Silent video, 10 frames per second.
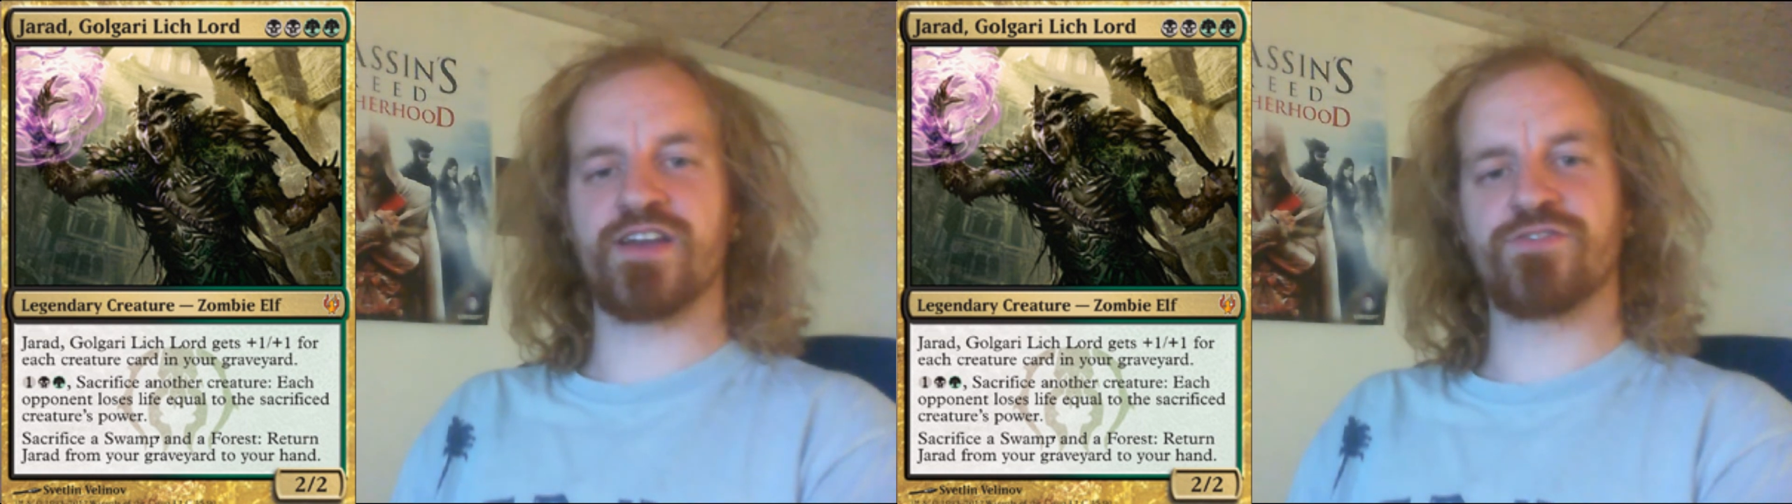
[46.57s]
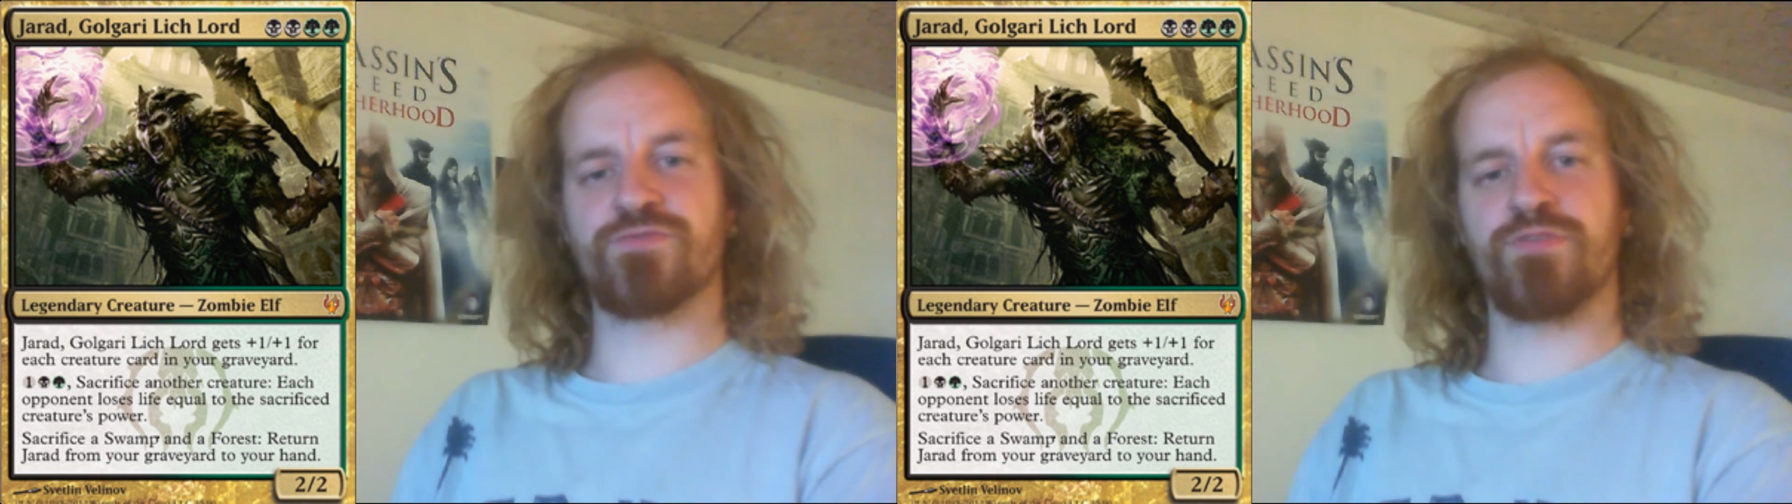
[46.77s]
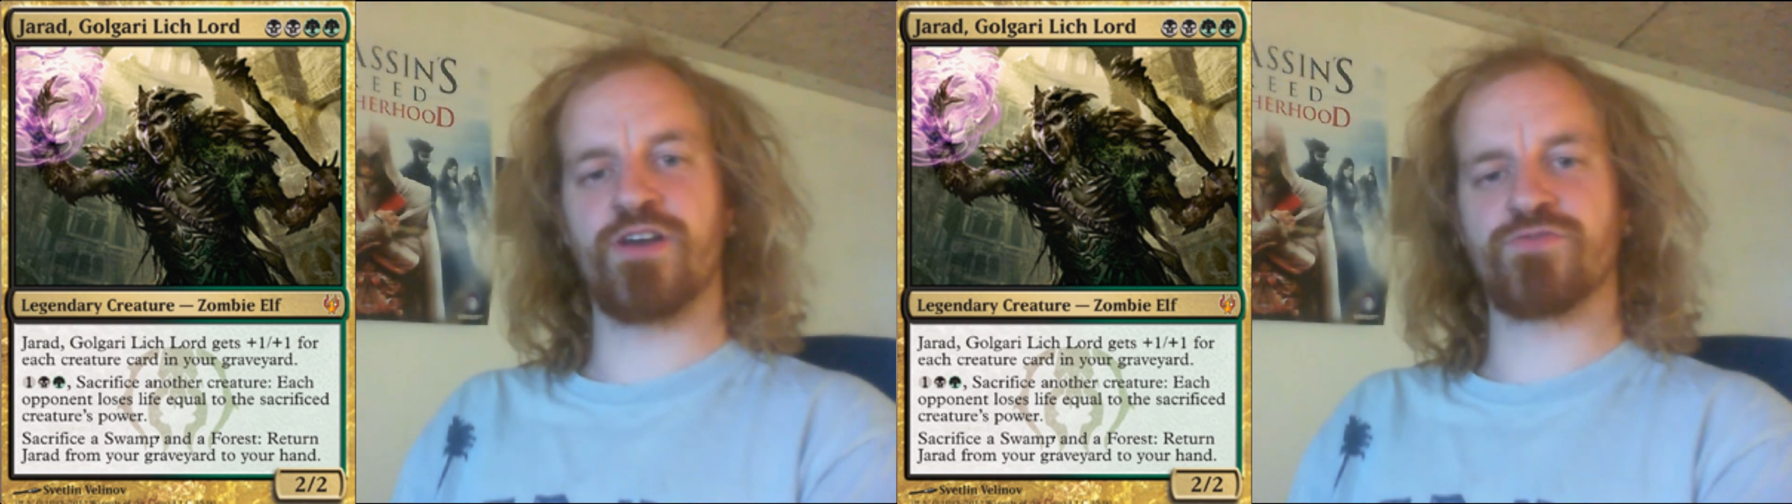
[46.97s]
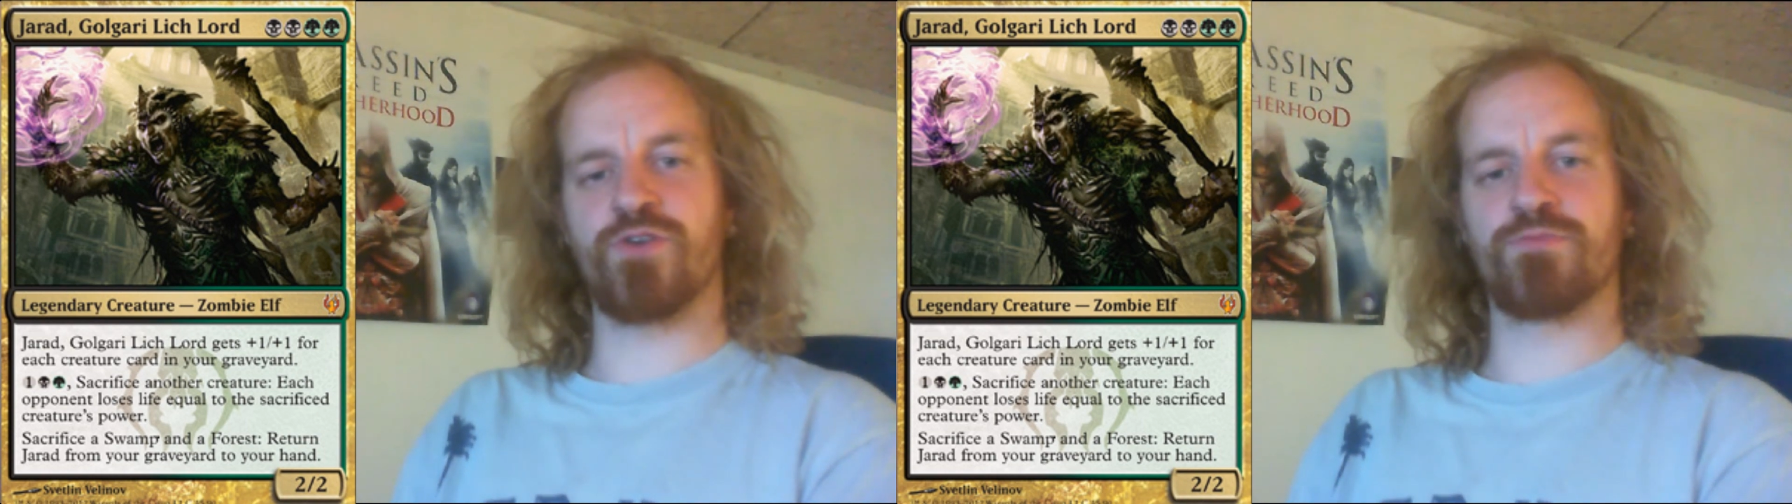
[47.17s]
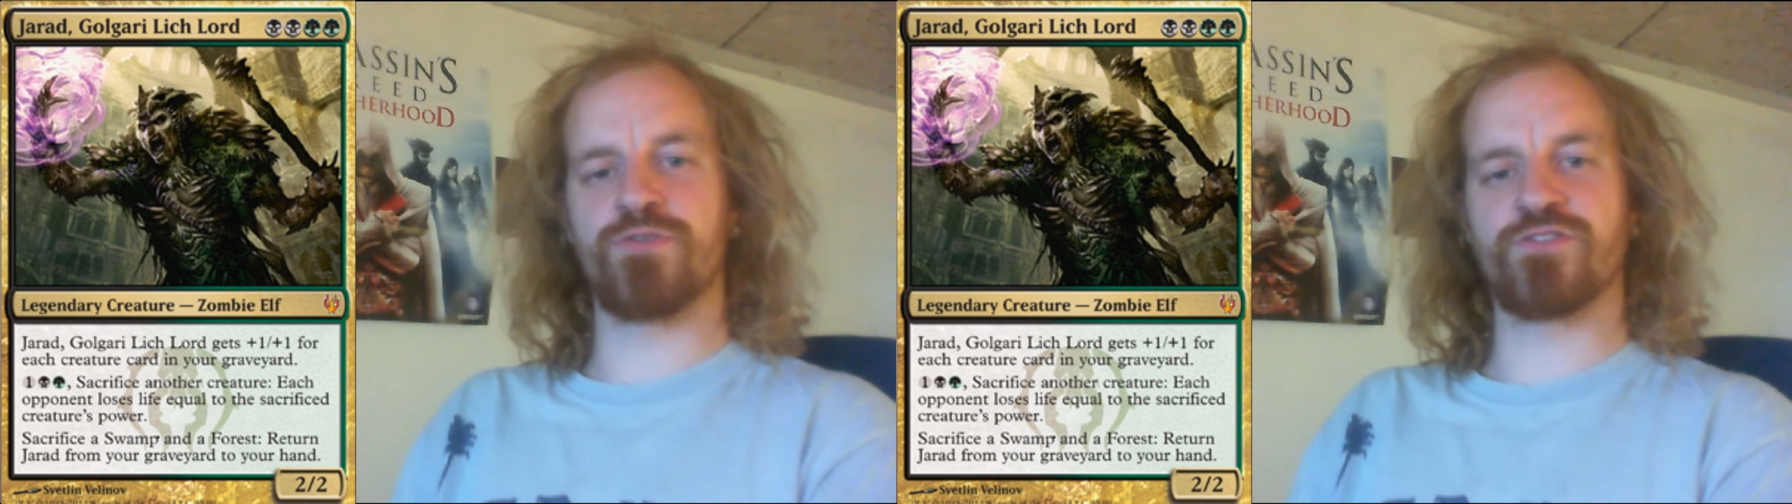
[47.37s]
gets
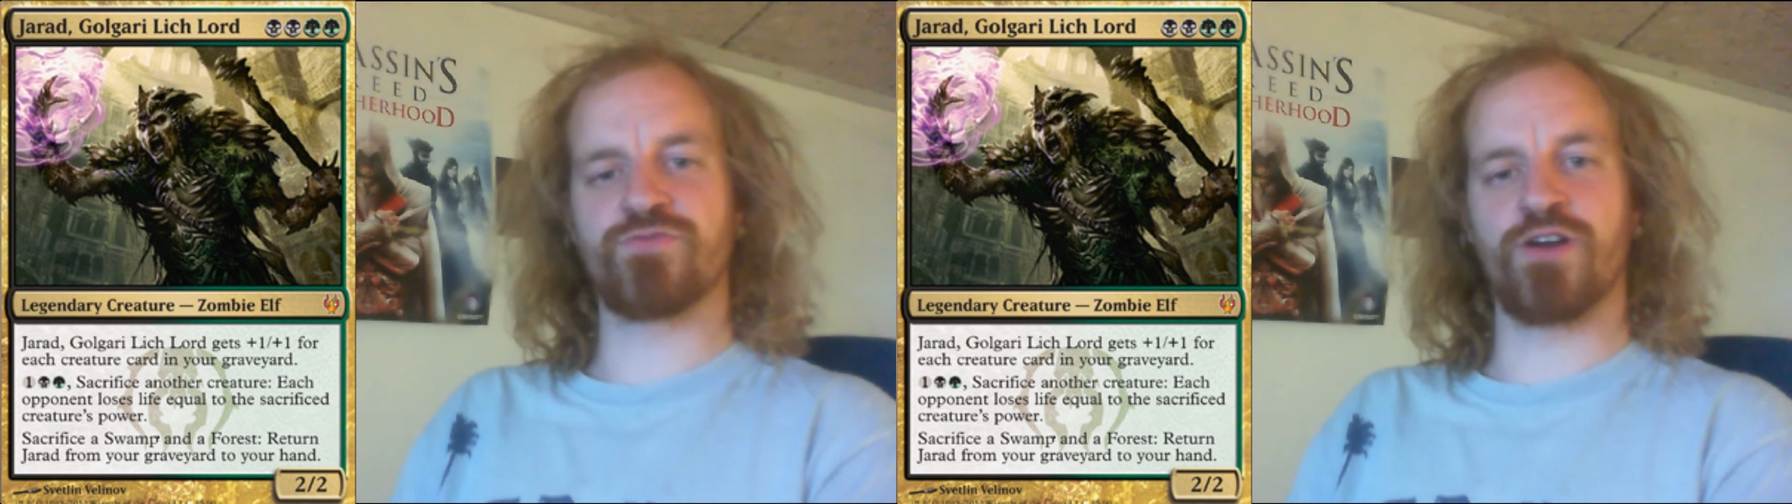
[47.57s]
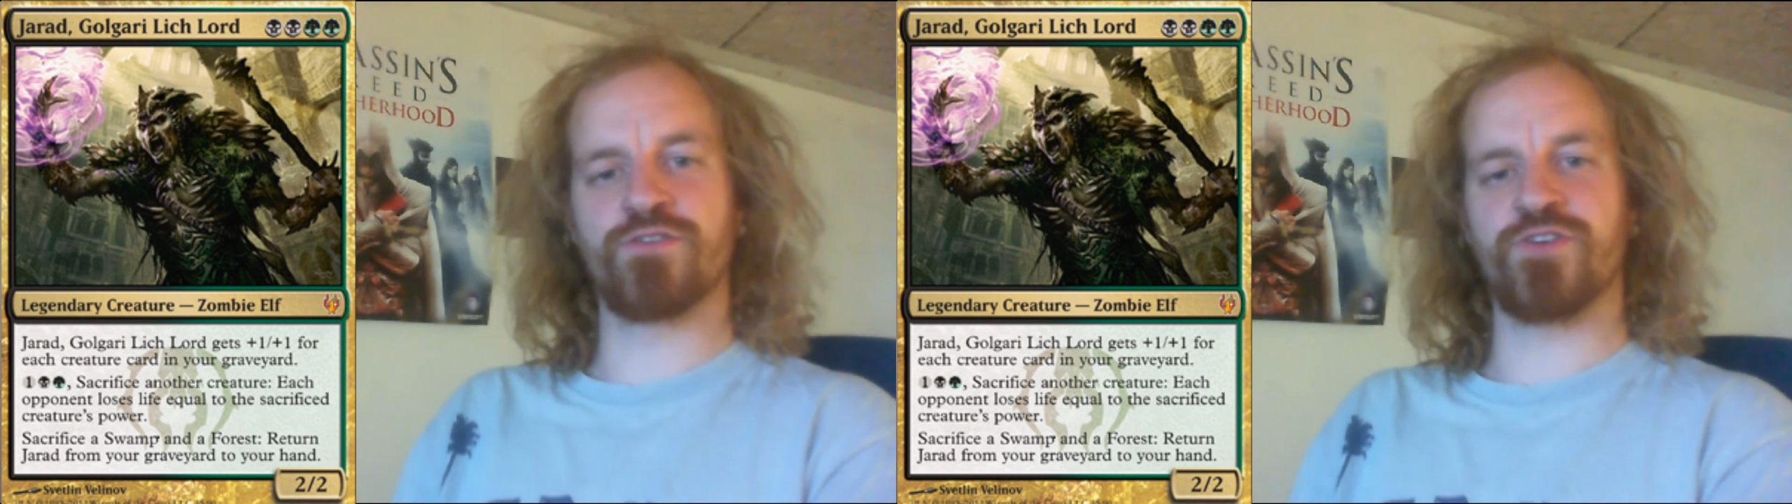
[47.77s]
+1/+1